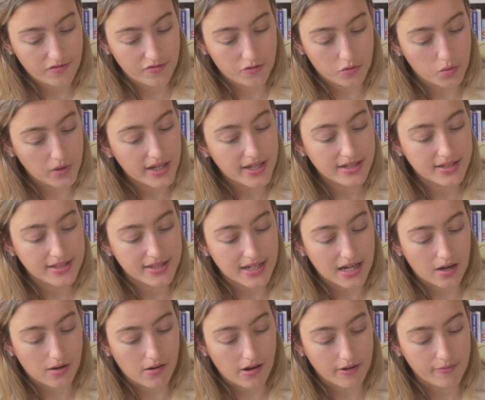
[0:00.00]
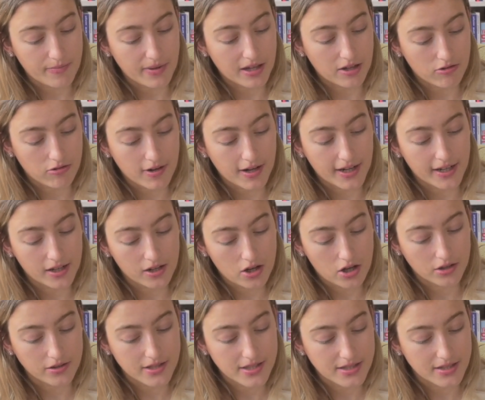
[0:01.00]
For weeks now I've been crying
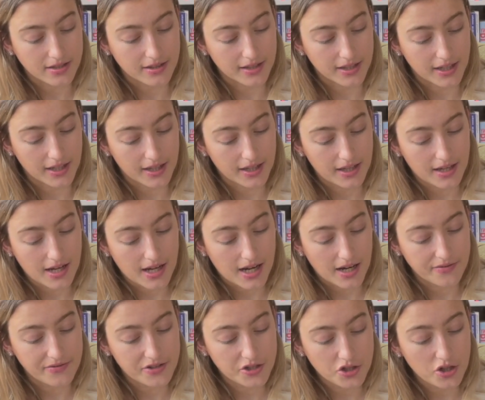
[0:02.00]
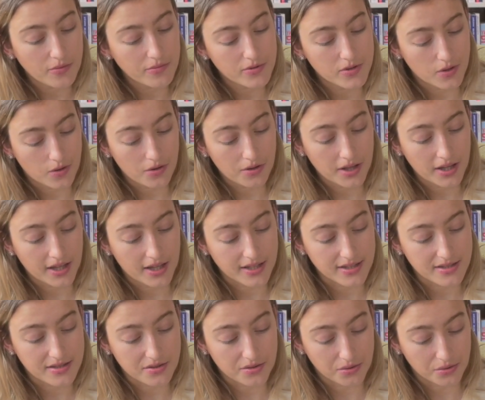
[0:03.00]
constantly. I've stopped talking
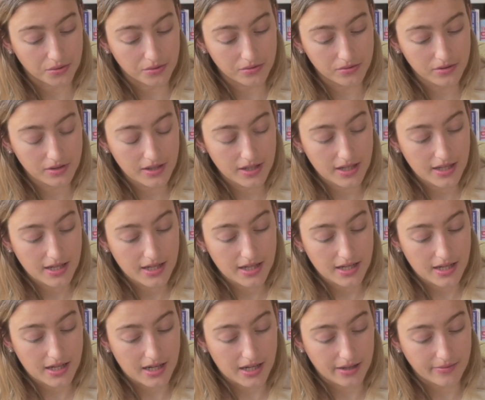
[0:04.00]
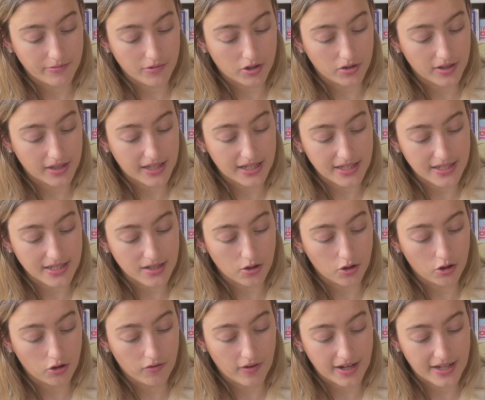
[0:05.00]
at school. I'm not giddy
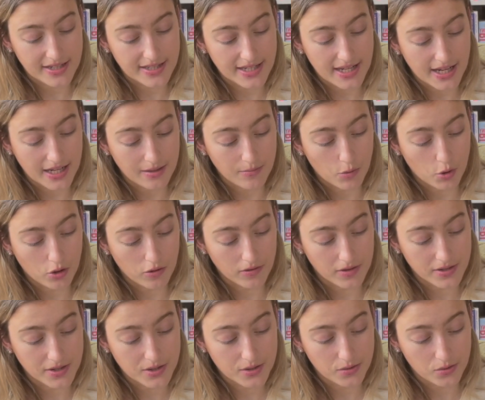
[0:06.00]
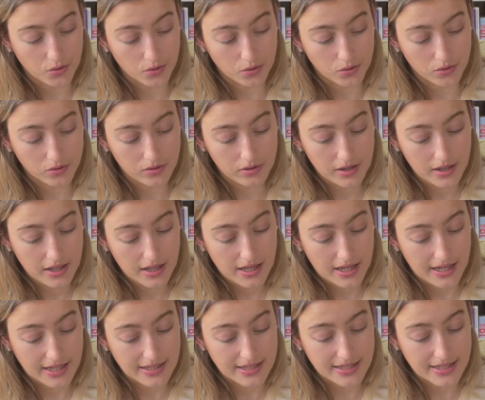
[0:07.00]
or crazy anymore at school.
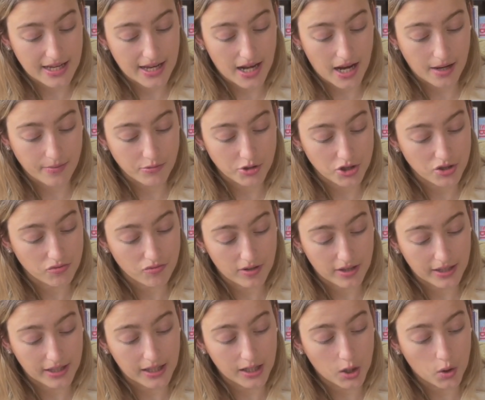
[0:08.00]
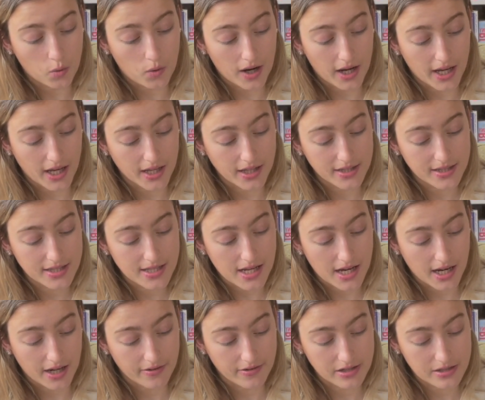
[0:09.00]
Instead, I'm just really quiet.
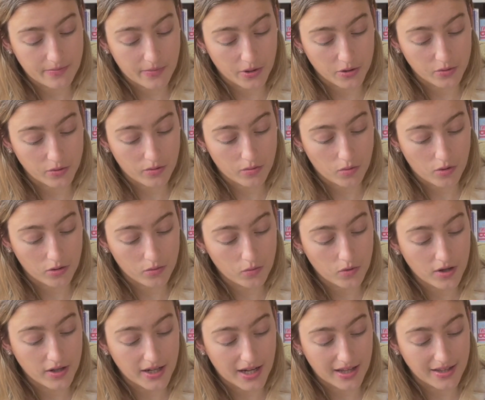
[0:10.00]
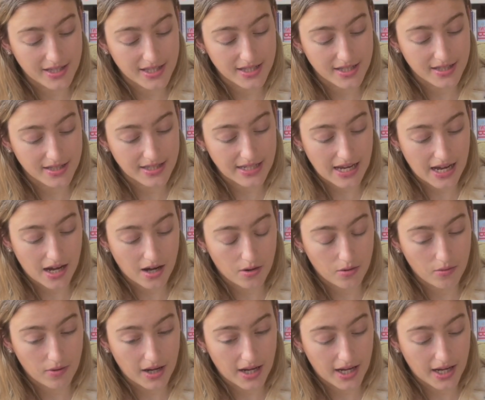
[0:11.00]
I respond with one-word answers
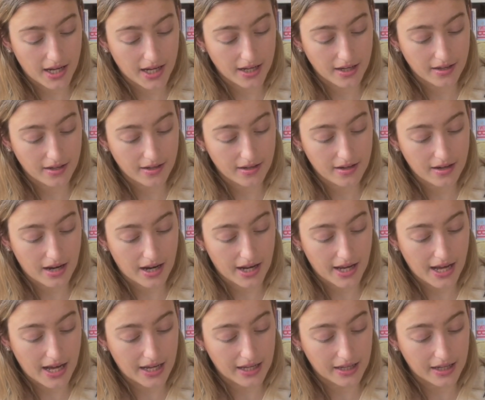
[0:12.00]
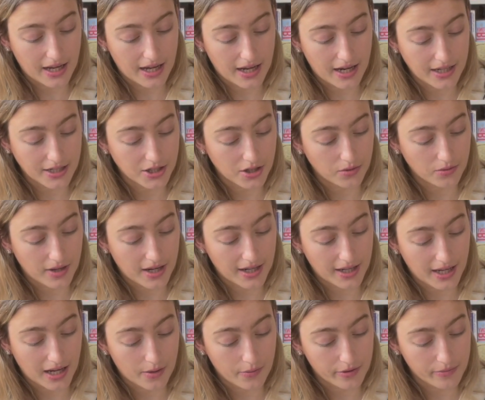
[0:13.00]
now, and I don't
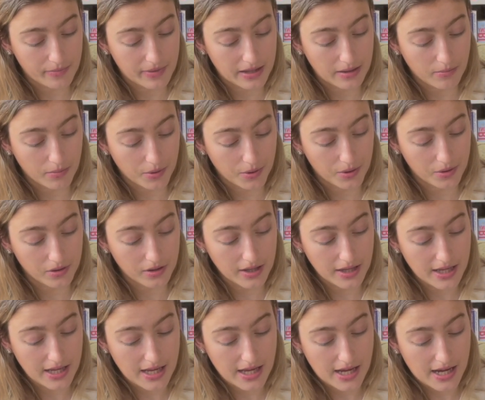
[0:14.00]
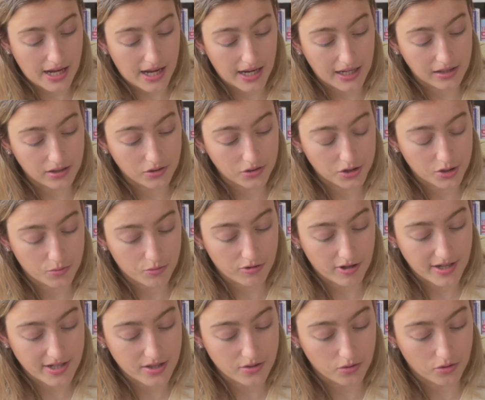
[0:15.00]
hang out with people. I look
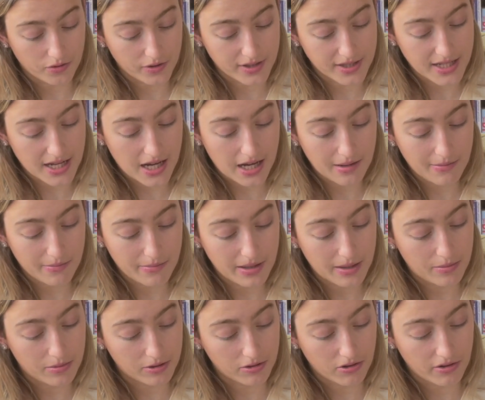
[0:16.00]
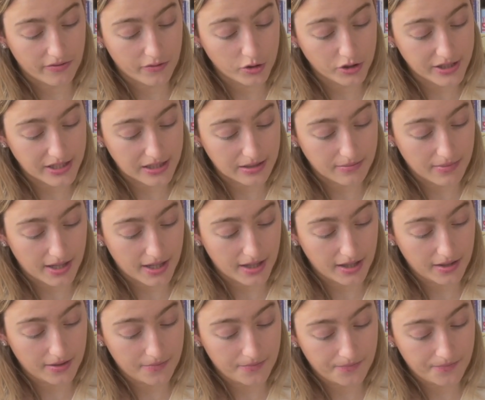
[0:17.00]
depressed all the time, people are avoiding me.